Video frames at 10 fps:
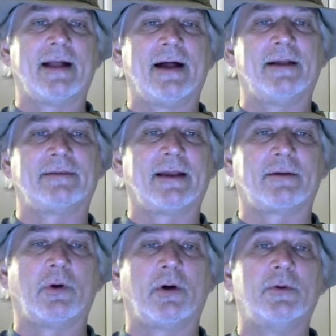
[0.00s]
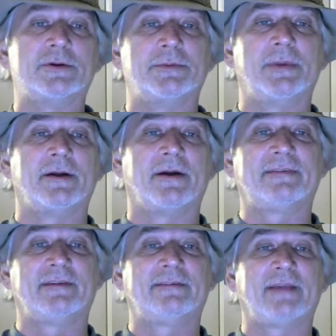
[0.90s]
And I was like, "Well, would you be
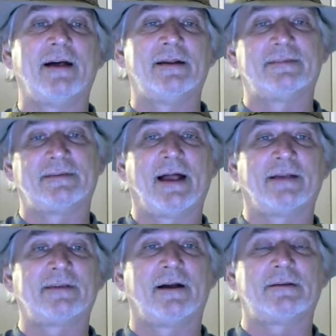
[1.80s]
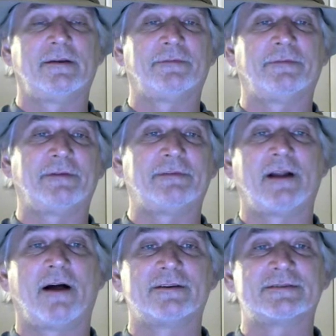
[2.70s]
interested in selling it?" He said, "Yeah, I'll sell it to you for
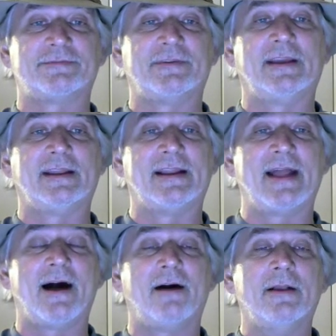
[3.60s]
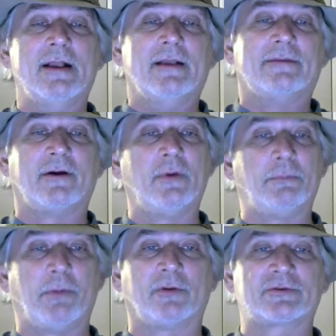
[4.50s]
$50 if you can get it out." So we
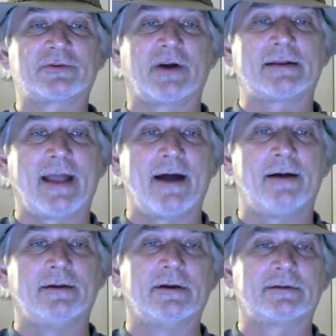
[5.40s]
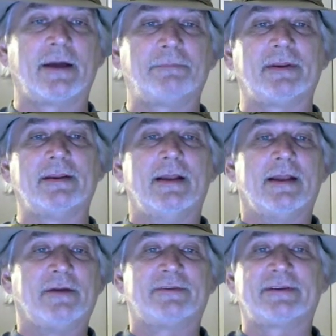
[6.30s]
pulled the truck down and hooked up it.
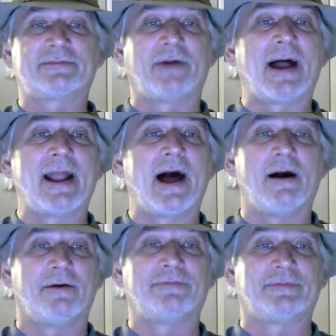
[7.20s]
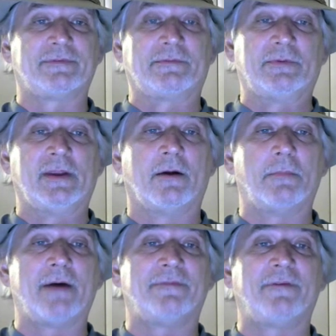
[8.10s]
It was just right out,
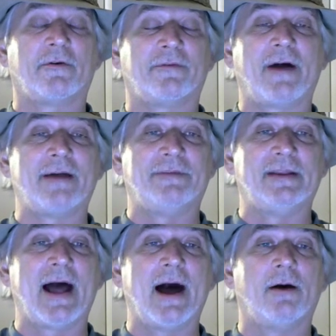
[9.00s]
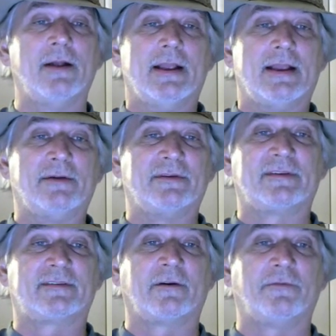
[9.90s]
about 4 or 5 feet out. It was
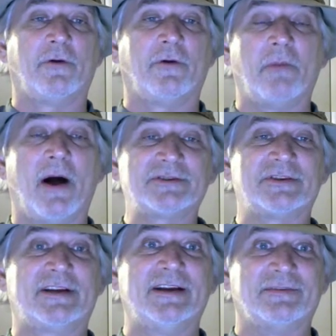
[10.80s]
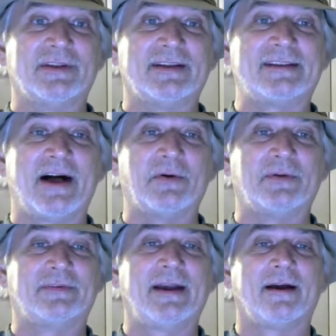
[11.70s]
just so full of moss you couldn't really tell it
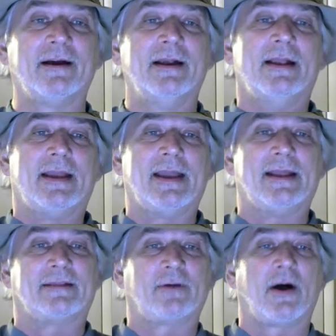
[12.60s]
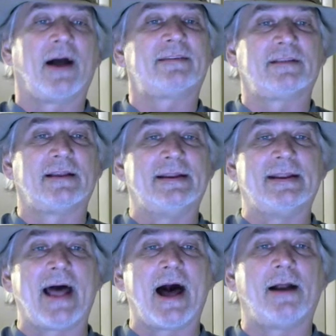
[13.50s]
was there. And so I slid
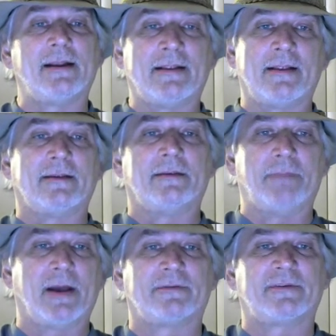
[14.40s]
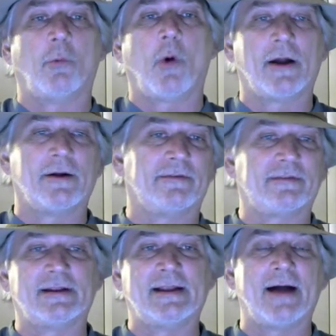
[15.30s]
it out and then bailed some water and
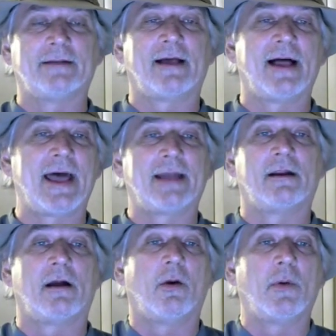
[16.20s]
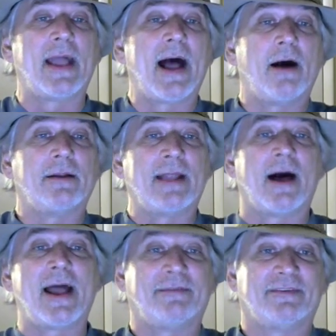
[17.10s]
slid it out until I had it all the way out. And now
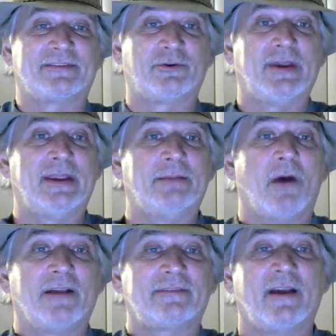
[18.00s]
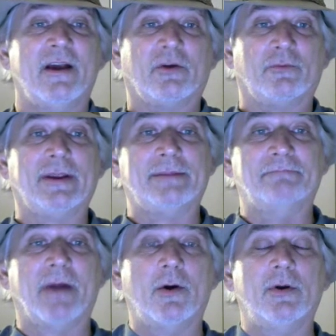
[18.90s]
I have this green moss-ridden
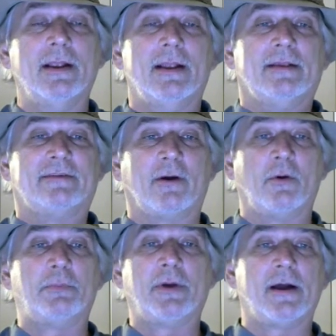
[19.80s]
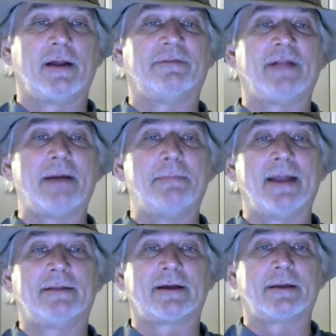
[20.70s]
boat. So we put it on a
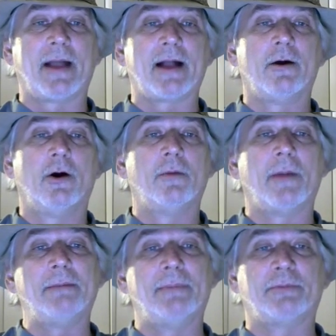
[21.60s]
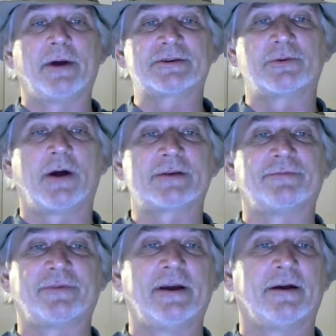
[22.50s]
flatbed, took it back home. I've been pressure
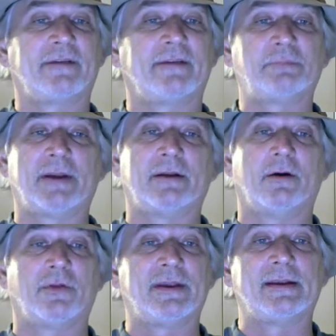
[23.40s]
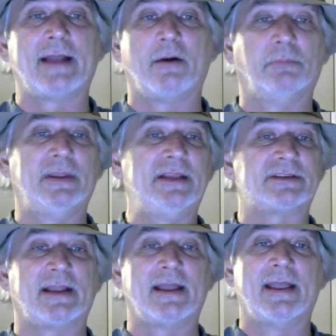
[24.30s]
washing for years. I sprayed the whole thing down with bleach
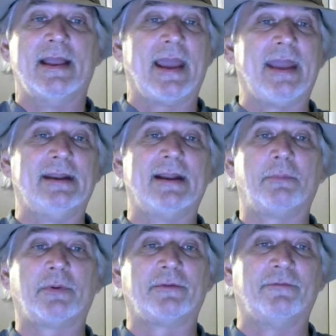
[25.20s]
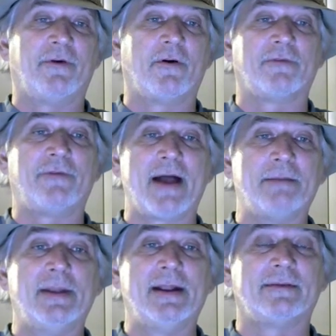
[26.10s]
in it, ate it up within 4 or
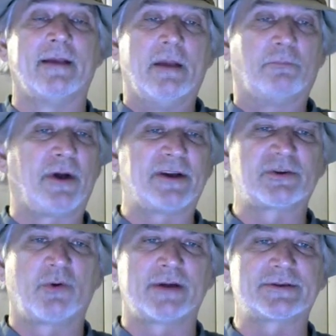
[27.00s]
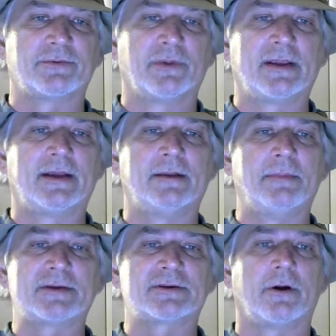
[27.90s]
5 minutes, pressure washed it really good to
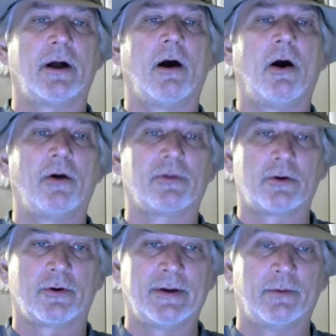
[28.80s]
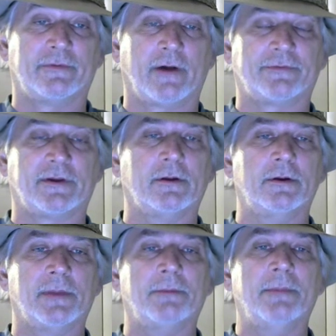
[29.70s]
make sure all the chlorine was off the
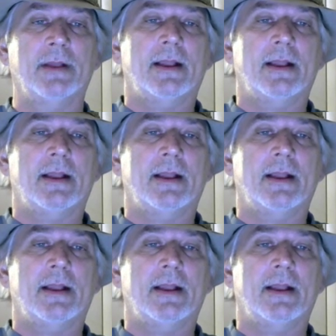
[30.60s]
aluminum.